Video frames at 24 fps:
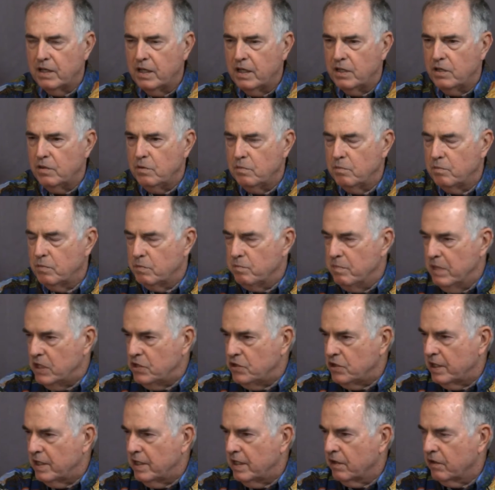That you
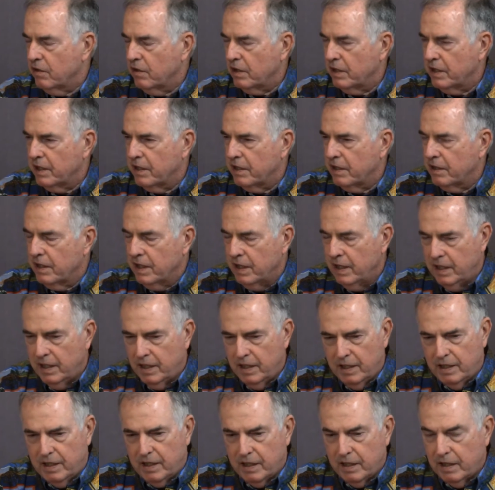mentioned earlier
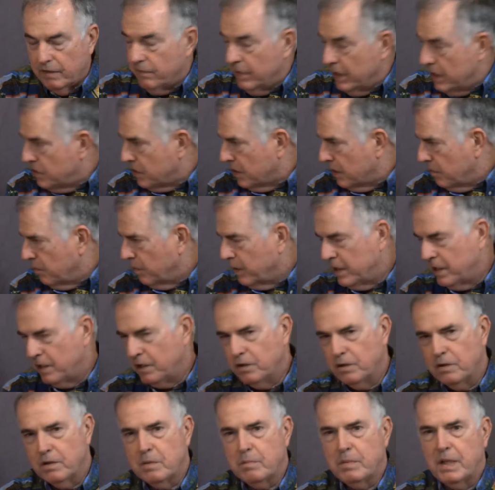in a visit with
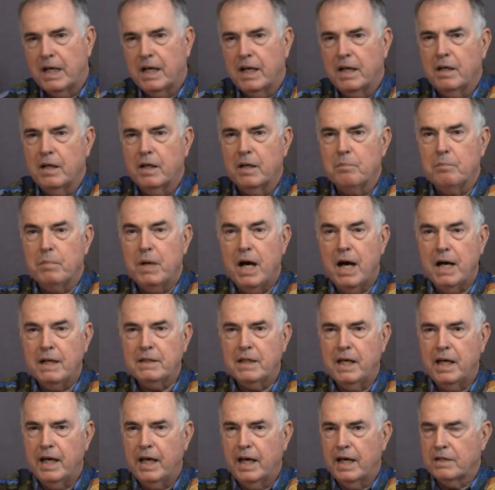you about a
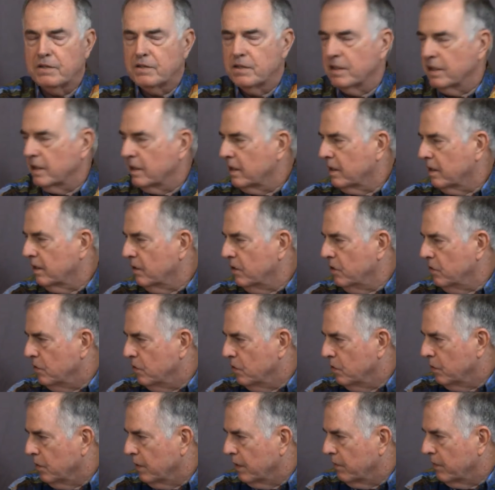podcast that you
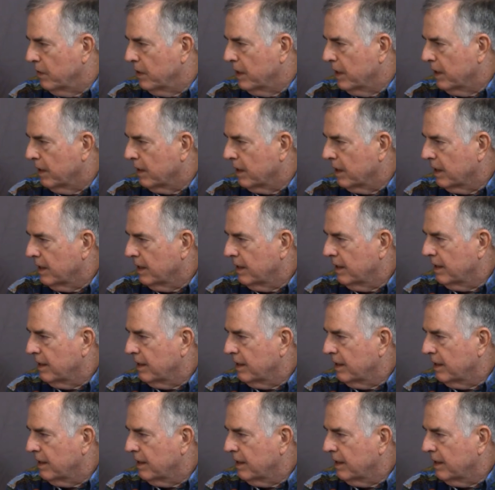do over there.